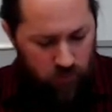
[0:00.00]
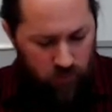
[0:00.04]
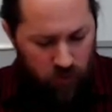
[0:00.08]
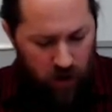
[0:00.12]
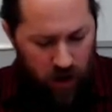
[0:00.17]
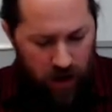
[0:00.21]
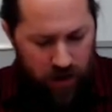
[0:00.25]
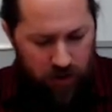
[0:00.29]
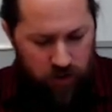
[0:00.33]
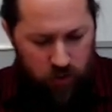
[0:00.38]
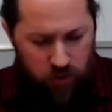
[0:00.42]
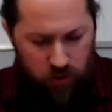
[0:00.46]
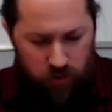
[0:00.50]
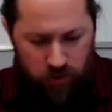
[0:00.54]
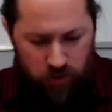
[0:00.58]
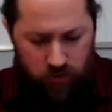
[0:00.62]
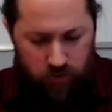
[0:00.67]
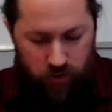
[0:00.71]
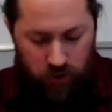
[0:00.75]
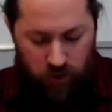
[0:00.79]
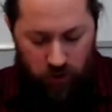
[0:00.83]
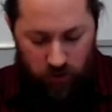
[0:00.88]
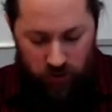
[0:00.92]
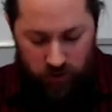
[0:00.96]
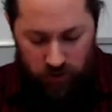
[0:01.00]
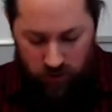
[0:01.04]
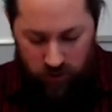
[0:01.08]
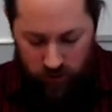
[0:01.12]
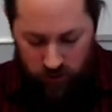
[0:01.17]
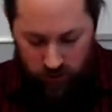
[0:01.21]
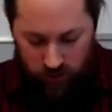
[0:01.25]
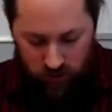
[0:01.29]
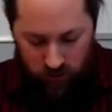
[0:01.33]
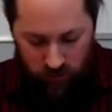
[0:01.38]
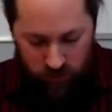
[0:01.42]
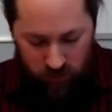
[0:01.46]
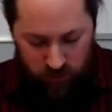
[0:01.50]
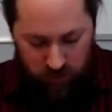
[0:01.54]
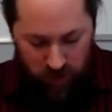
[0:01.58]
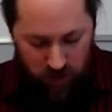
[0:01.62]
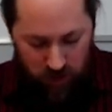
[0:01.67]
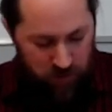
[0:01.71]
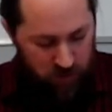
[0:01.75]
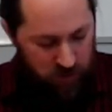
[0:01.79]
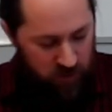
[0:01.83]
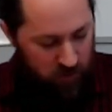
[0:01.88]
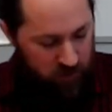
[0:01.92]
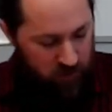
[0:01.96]
i could you know this
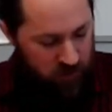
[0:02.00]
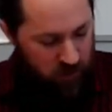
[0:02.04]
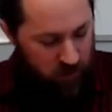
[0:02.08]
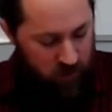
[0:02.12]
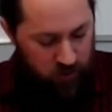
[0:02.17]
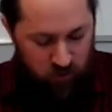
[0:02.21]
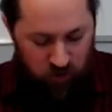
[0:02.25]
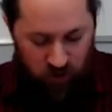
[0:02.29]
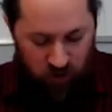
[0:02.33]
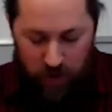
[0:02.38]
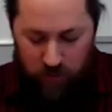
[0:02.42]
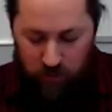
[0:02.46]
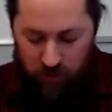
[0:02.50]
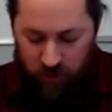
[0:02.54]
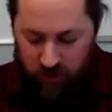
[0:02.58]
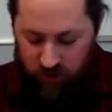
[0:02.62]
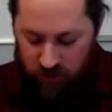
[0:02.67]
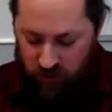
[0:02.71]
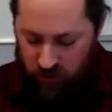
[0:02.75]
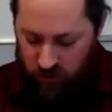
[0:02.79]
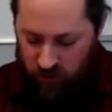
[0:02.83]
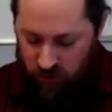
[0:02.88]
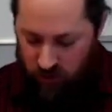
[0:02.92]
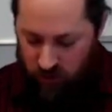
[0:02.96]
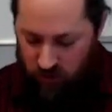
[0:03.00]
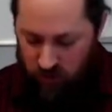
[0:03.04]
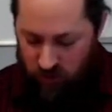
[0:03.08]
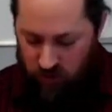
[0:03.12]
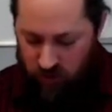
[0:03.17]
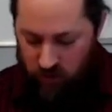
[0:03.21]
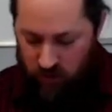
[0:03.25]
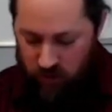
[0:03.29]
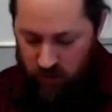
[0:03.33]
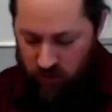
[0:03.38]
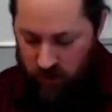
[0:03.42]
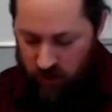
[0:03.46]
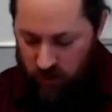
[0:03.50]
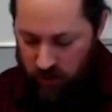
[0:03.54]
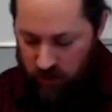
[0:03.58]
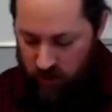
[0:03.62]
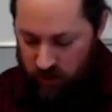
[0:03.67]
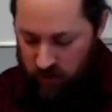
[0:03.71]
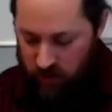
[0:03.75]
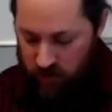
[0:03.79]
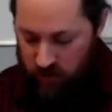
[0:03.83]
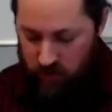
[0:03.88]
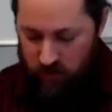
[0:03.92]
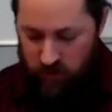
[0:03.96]
might be a, a shameless
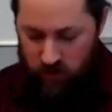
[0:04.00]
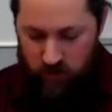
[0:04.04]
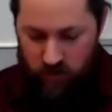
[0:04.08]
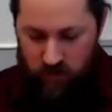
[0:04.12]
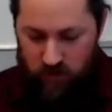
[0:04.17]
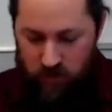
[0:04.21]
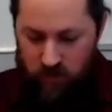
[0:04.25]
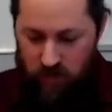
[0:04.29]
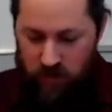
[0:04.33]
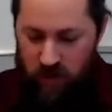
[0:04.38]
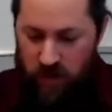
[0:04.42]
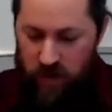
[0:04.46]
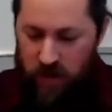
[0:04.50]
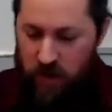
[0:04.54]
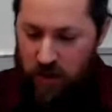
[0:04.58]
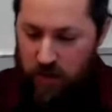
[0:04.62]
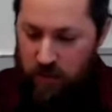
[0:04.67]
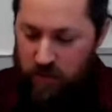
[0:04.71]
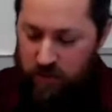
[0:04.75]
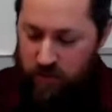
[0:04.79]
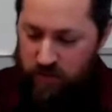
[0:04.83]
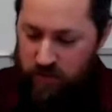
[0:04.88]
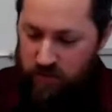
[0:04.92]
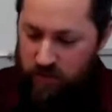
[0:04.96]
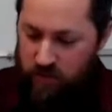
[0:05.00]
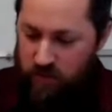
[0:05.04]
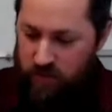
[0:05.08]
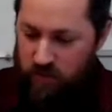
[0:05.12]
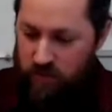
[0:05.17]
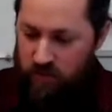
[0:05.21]
uh, um,